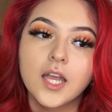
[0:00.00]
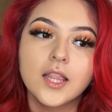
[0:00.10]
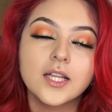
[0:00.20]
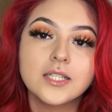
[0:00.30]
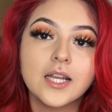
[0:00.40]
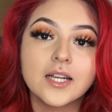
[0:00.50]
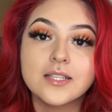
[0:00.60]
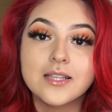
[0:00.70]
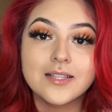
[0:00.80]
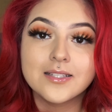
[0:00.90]
looks like a
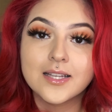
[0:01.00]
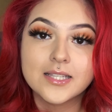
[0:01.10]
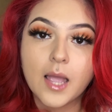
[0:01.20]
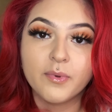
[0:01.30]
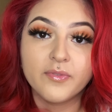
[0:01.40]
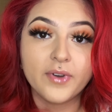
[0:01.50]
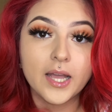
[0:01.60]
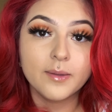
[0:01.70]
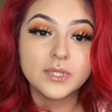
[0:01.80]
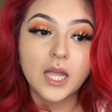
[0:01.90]
sunset type of
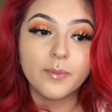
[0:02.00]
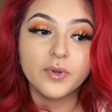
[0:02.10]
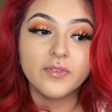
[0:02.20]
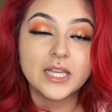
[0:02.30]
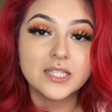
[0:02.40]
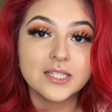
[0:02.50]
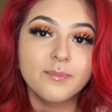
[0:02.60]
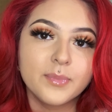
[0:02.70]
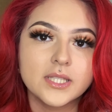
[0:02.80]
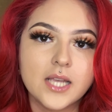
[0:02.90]
vibe, type of like
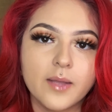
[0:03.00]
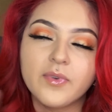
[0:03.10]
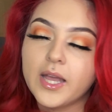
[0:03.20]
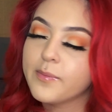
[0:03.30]
Simba type vibe,